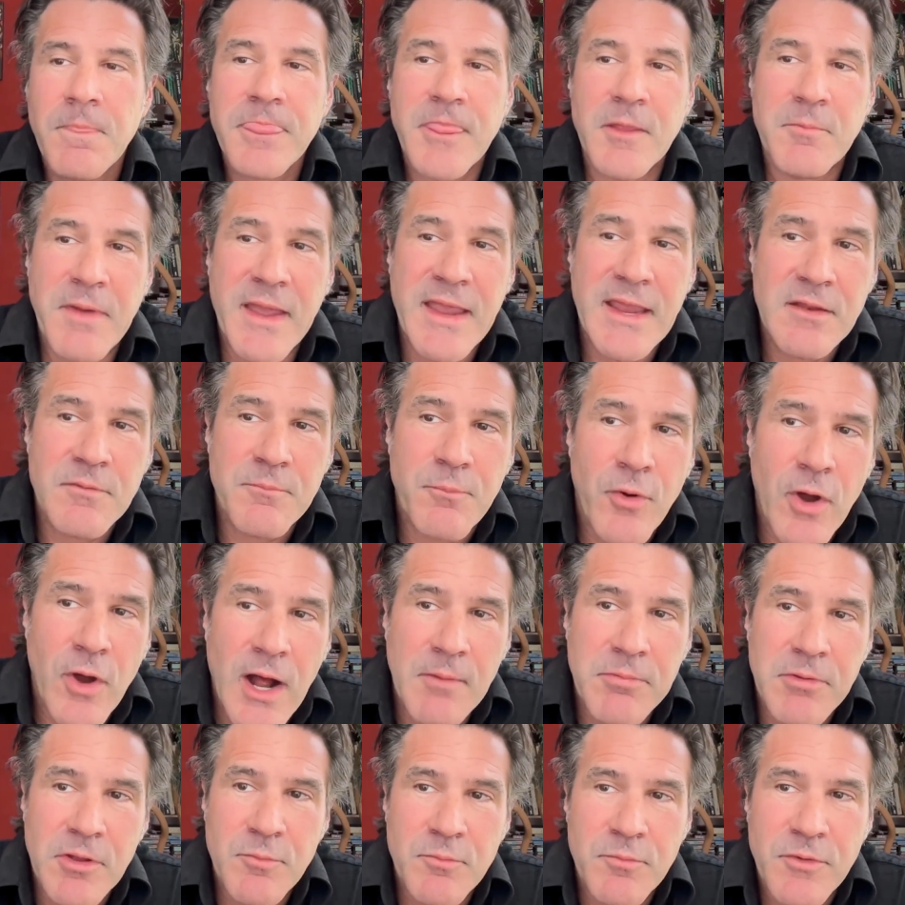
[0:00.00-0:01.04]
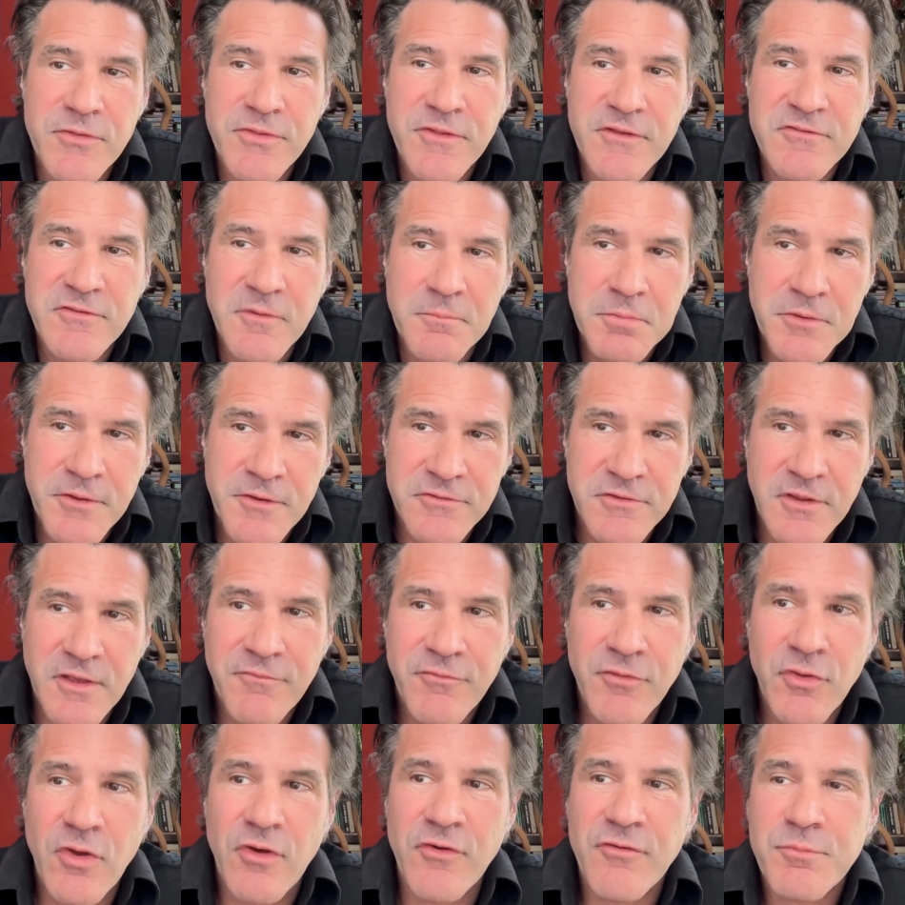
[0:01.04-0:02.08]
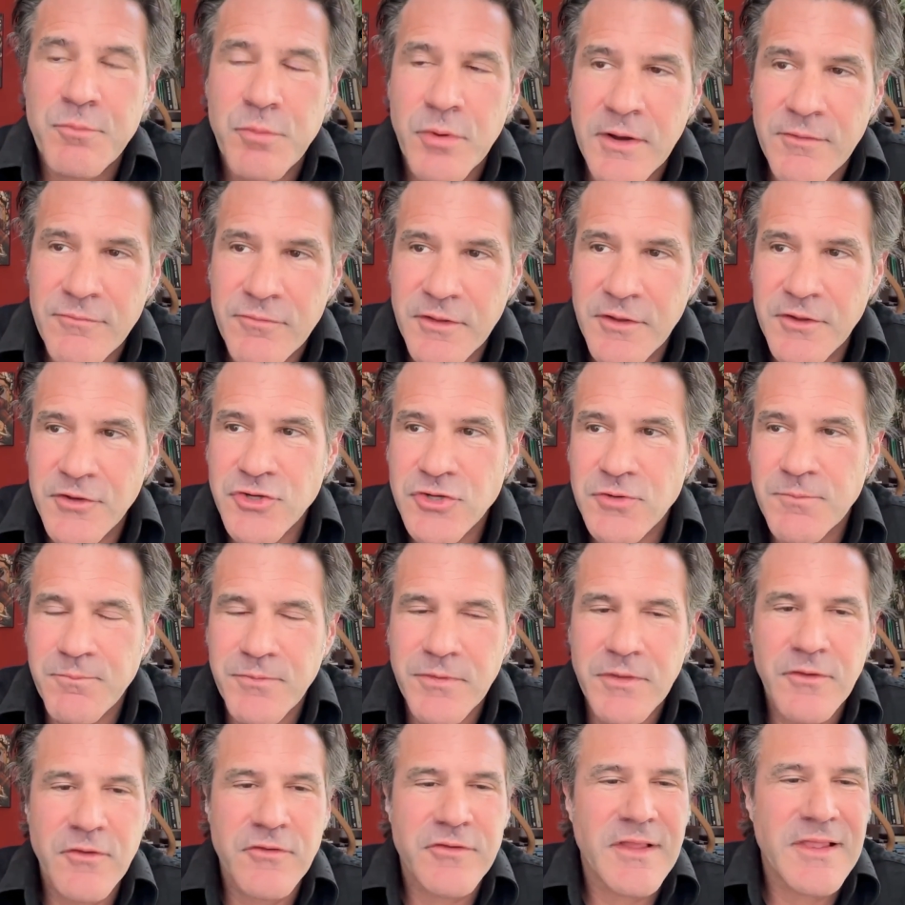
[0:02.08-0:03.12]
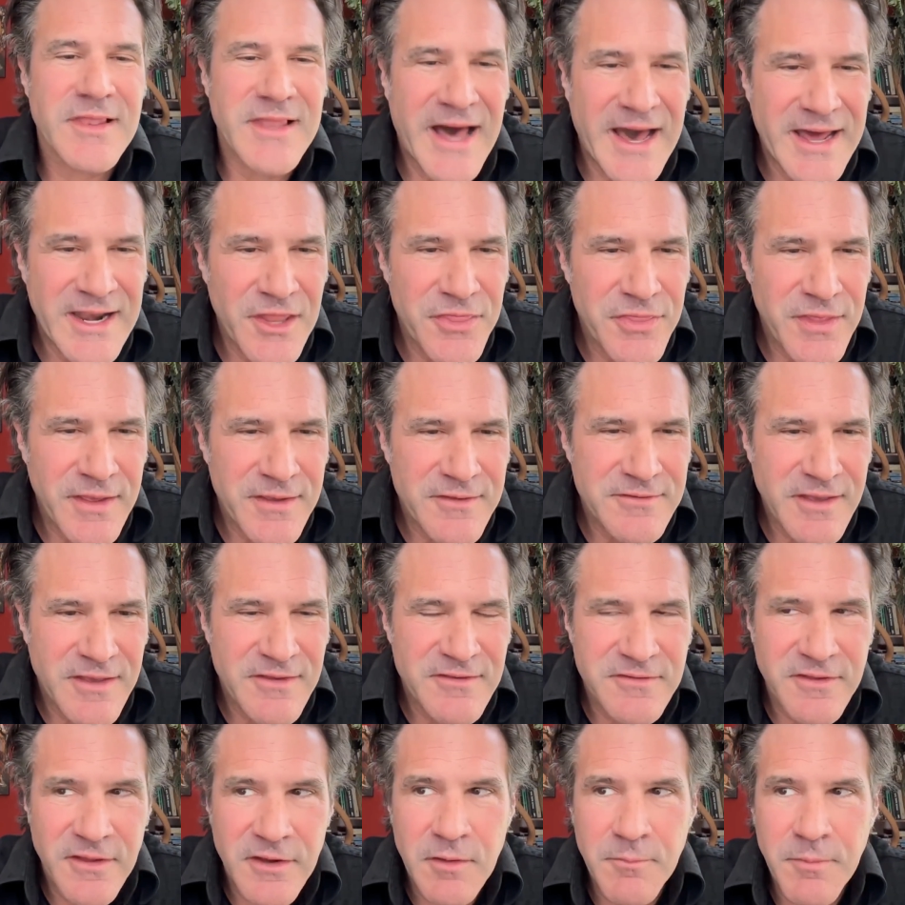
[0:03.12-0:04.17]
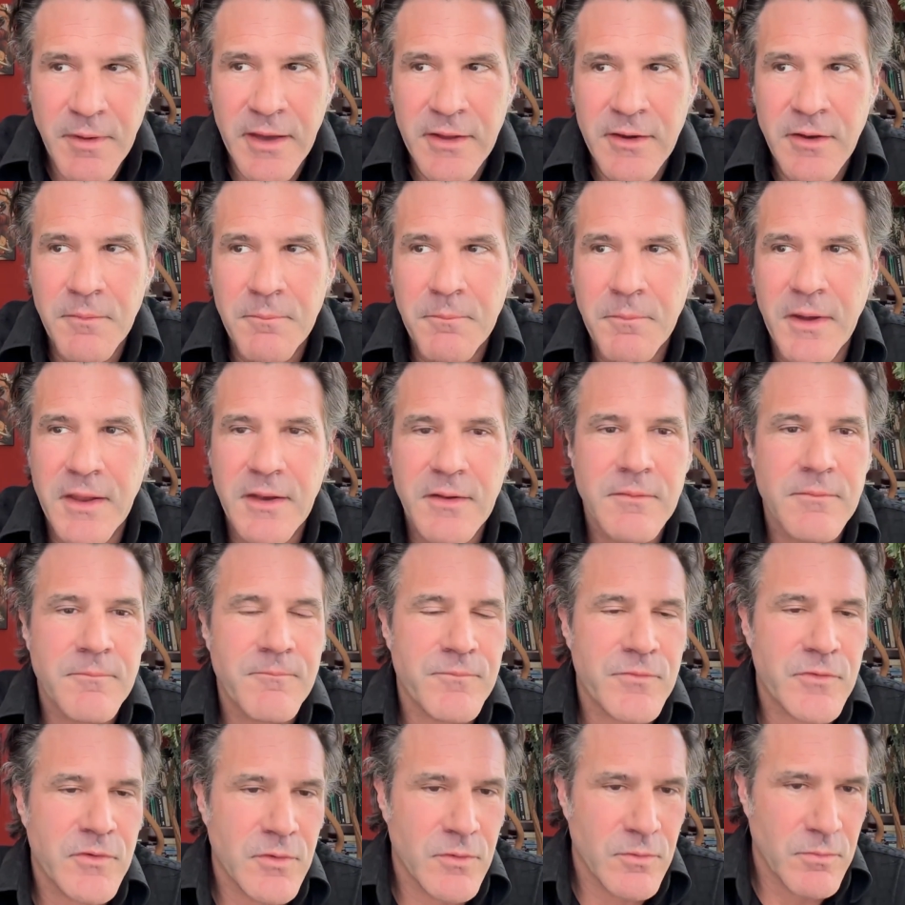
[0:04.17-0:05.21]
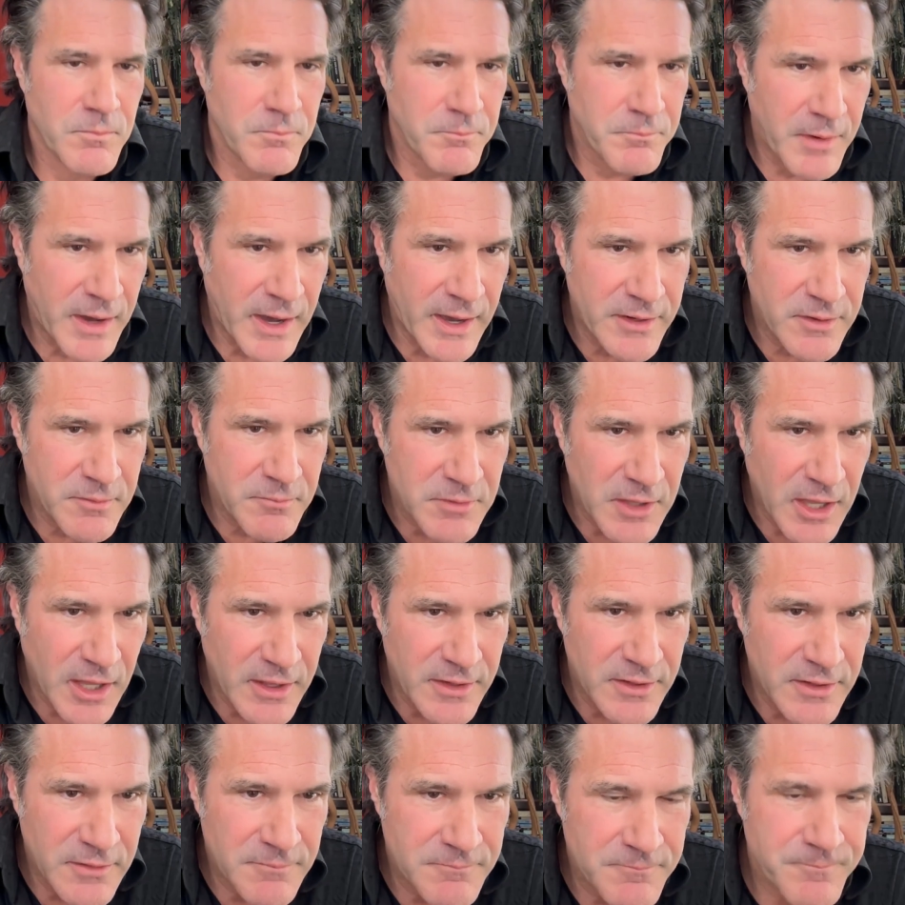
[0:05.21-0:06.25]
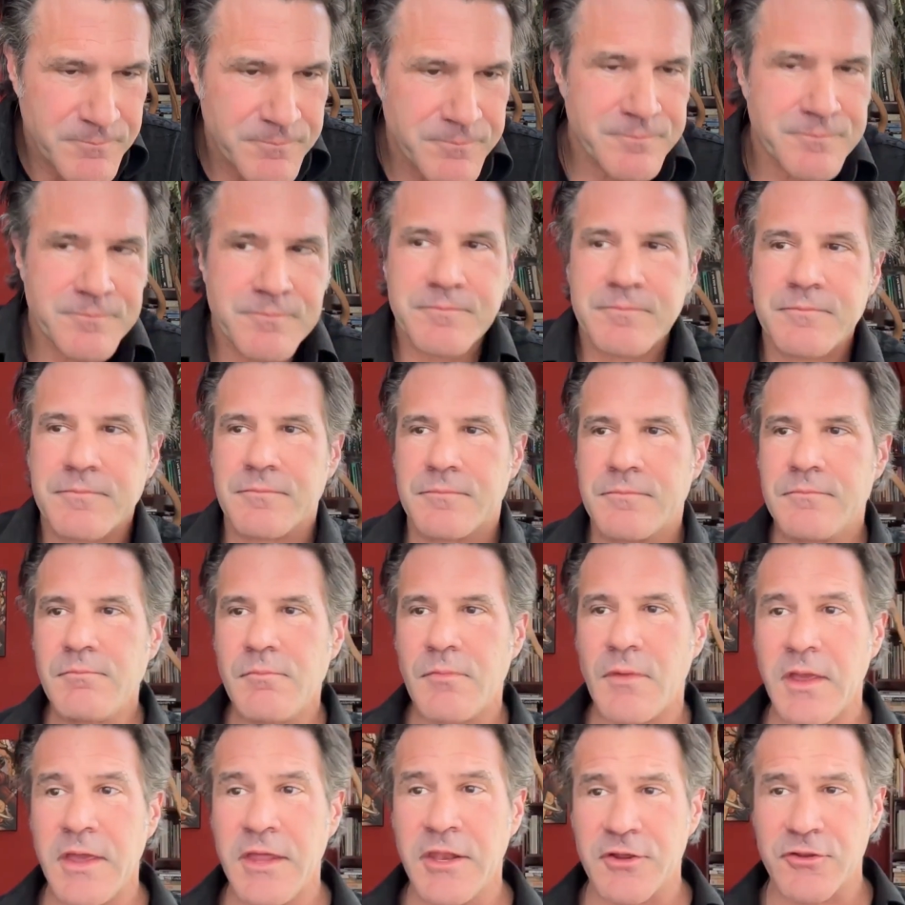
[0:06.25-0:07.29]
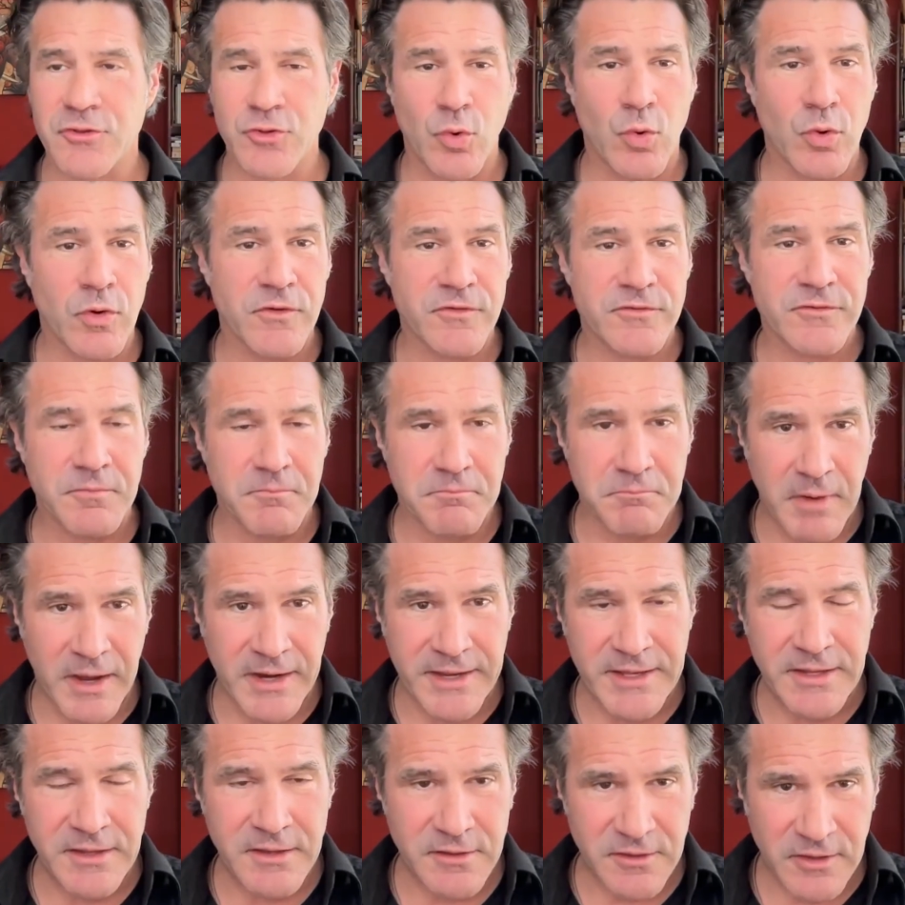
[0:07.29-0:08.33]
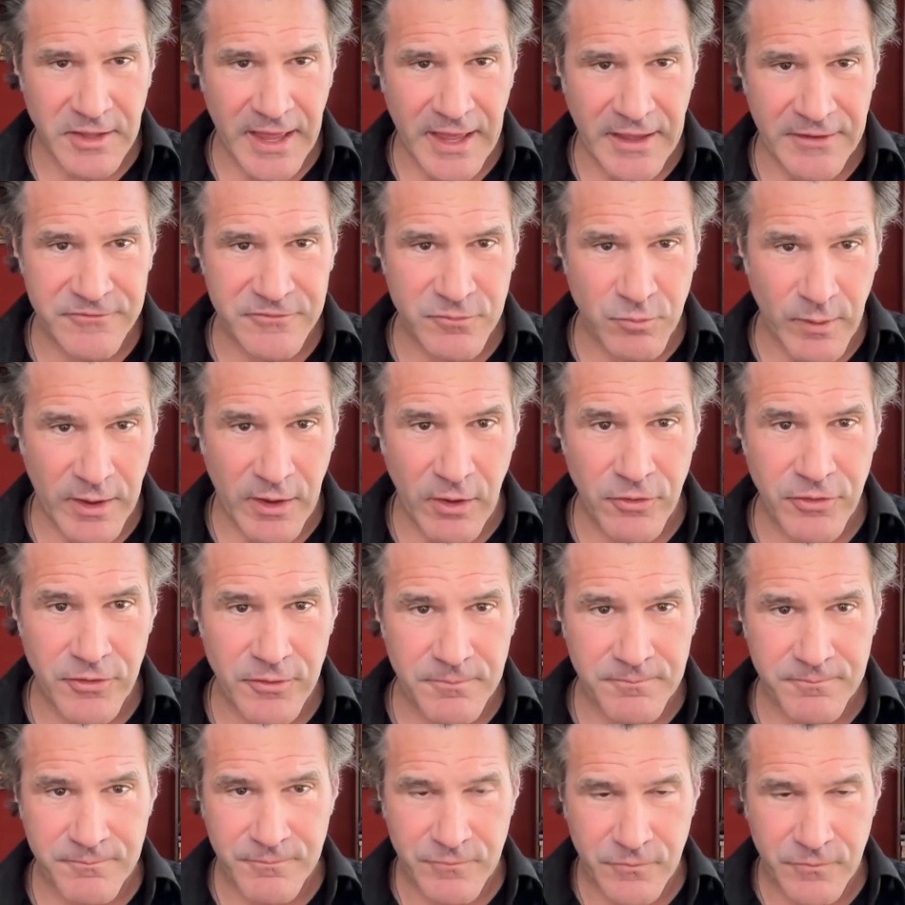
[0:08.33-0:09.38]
The main problem with the simplistic view of privilege, there's a lot of things I said about it, but to bottom line it, it ignores money, class, wealth.